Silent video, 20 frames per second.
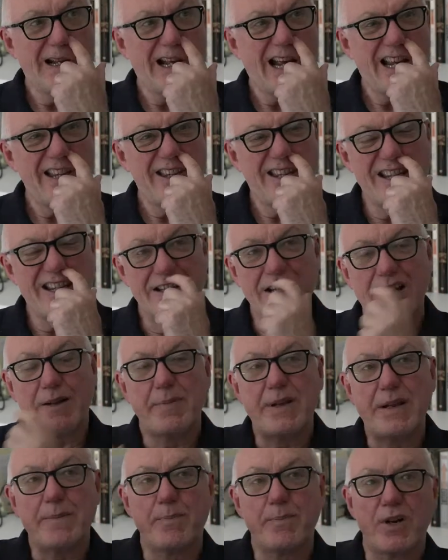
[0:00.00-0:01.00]
I think they'll
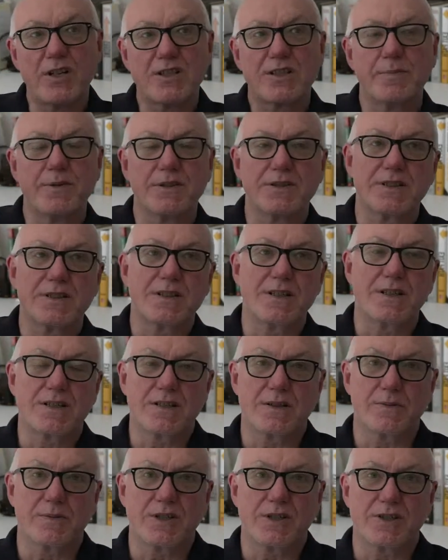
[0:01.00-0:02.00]
be impossible to
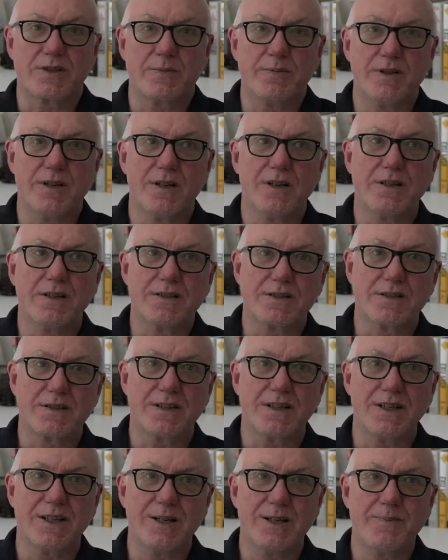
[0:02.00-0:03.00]
distinguish, to be honest.
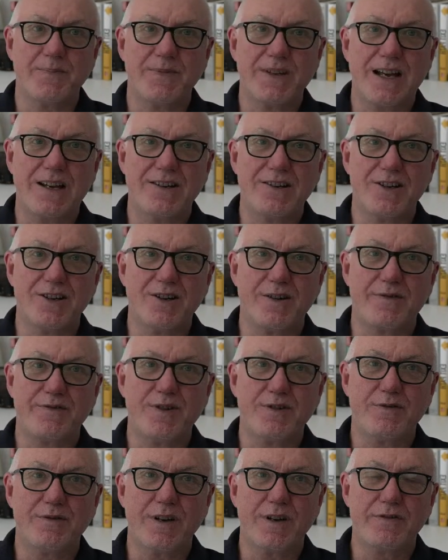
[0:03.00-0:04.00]
I don't know if
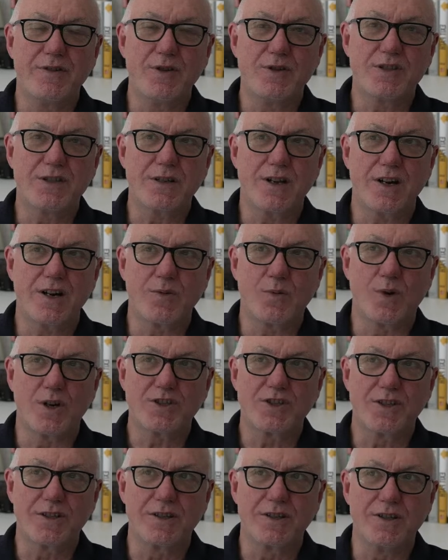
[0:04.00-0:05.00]
have you started
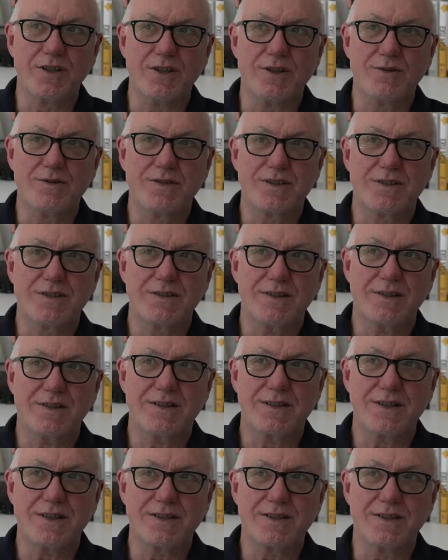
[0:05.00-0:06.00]
watching the new
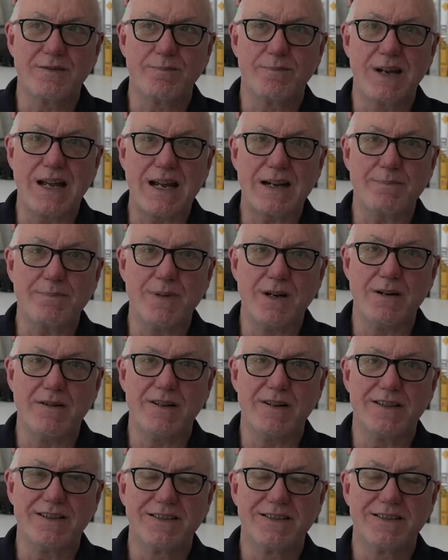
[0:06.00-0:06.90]
season of Black Mirror?